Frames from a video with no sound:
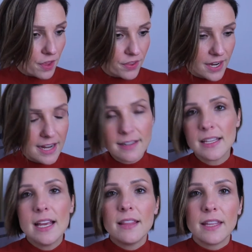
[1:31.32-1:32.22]
the
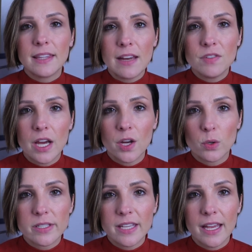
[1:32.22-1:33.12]
things that they've done
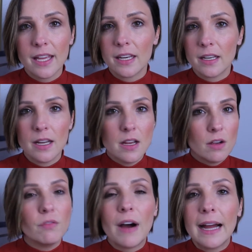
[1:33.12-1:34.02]
or said and
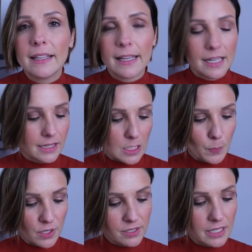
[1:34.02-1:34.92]
violated this
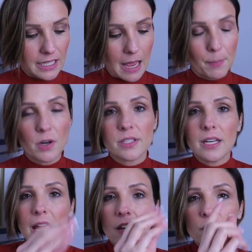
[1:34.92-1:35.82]
person and that
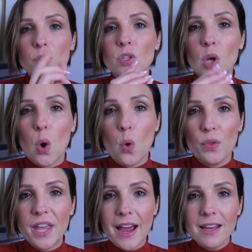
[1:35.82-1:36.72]
person. And if you just
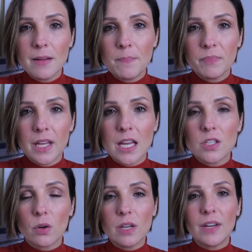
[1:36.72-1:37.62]
hold that and
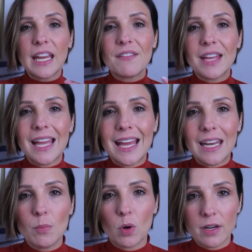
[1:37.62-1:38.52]
don't even give it
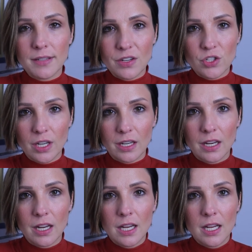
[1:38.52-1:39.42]
any more attention,